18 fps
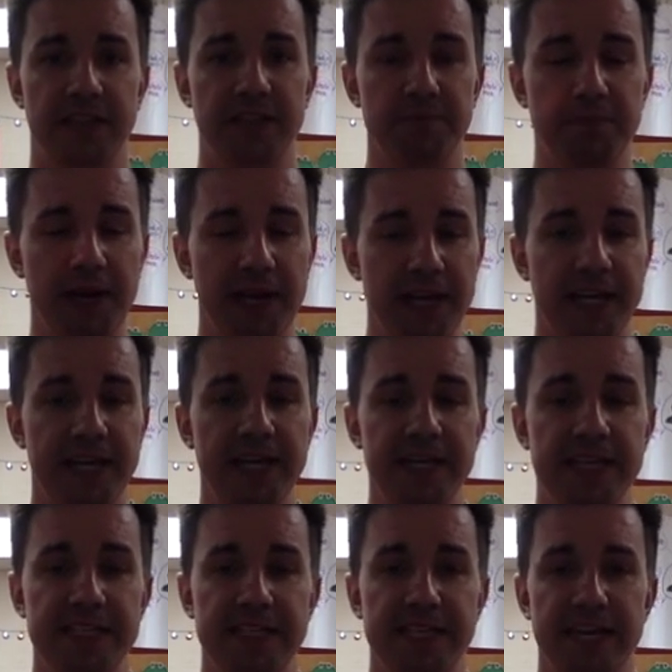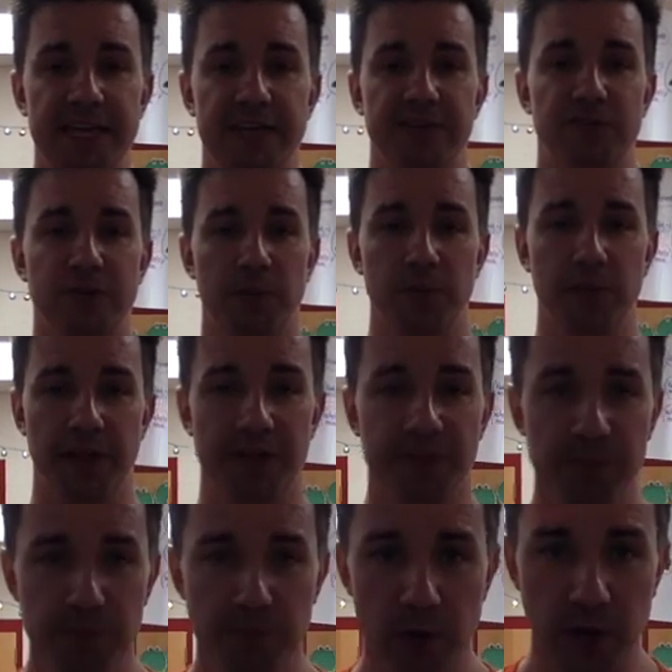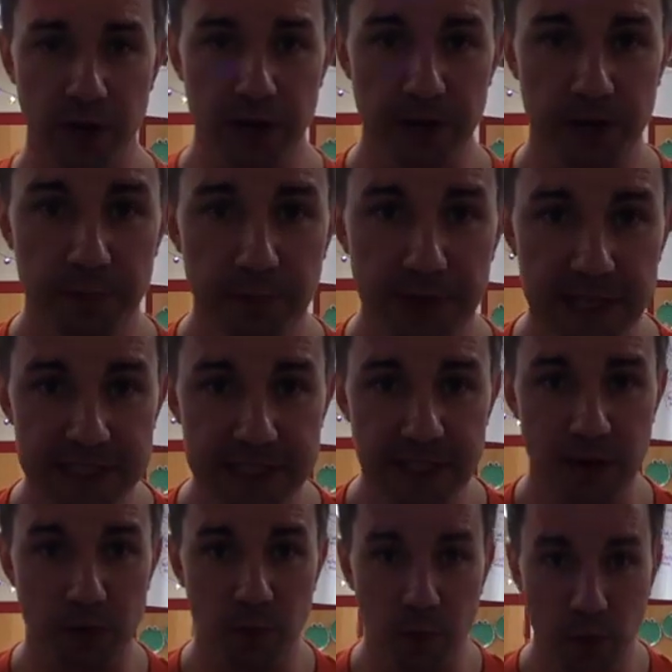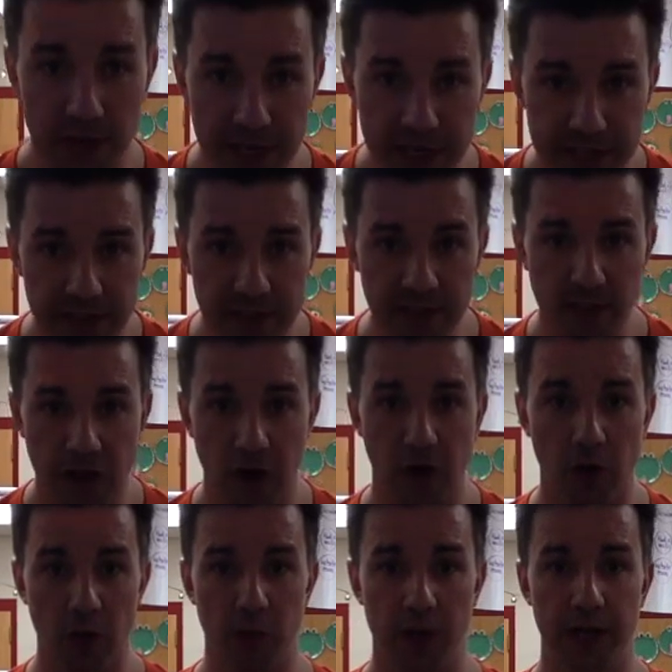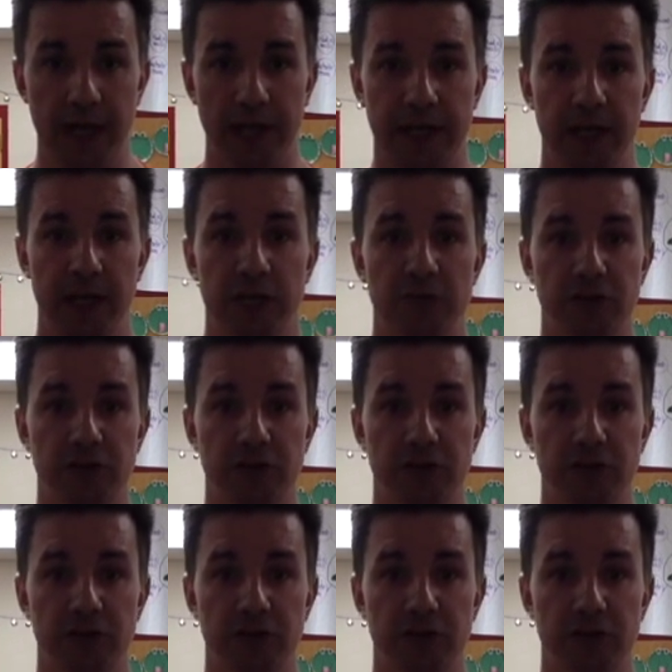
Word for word: My kids get in trouble every morning because they're running down the hallway